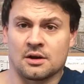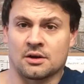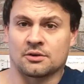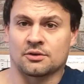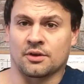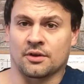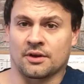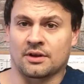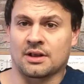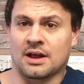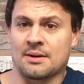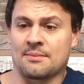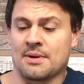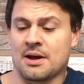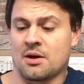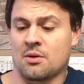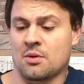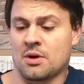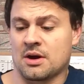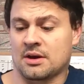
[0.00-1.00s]
So the Clarke
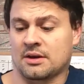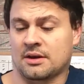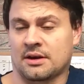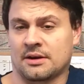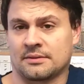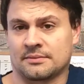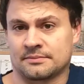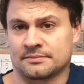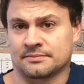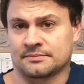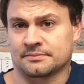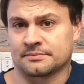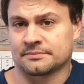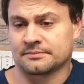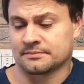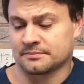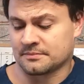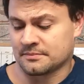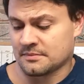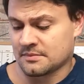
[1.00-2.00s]
Metalworker,
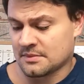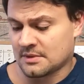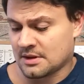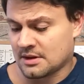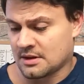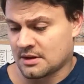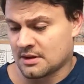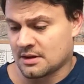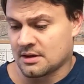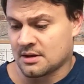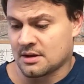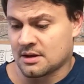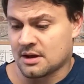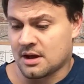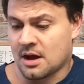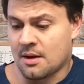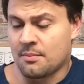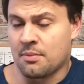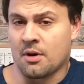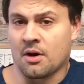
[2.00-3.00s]

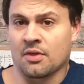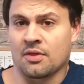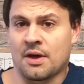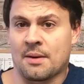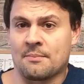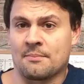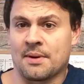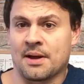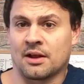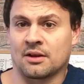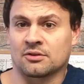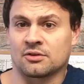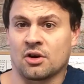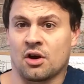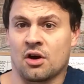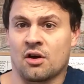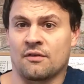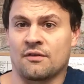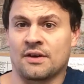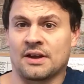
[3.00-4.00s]
I bought them belts
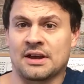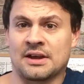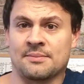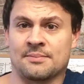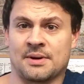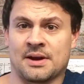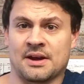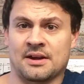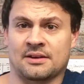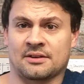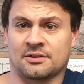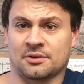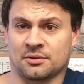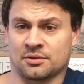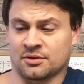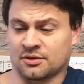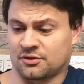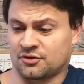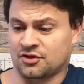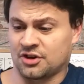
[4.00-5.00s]
off eBay because it
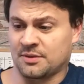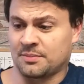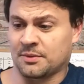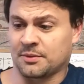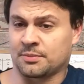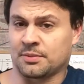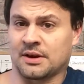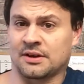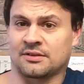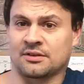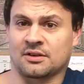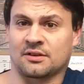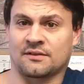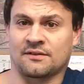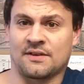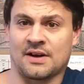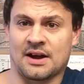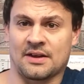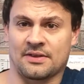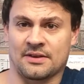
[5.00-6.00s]
was the cheapest place I could
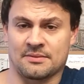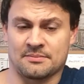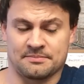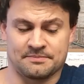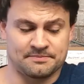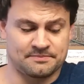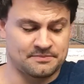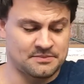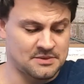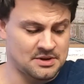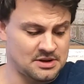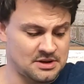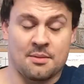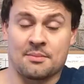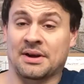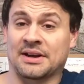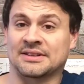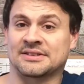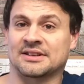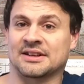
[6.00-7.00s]
find them. I
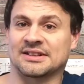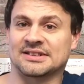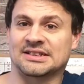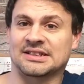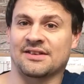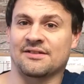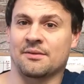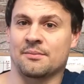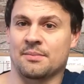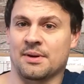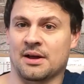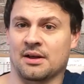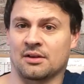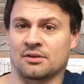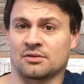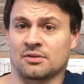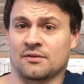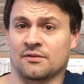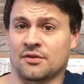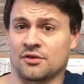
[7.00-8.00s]
managed to get 7
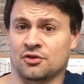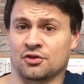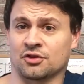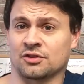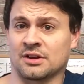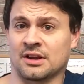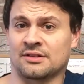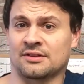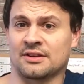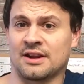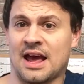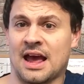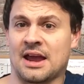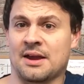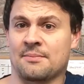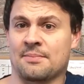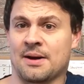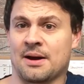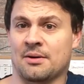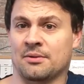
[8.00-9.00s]
belts for just less than
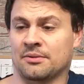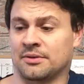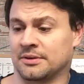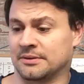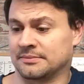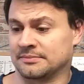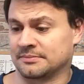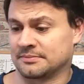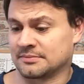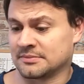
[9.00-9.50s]
£8.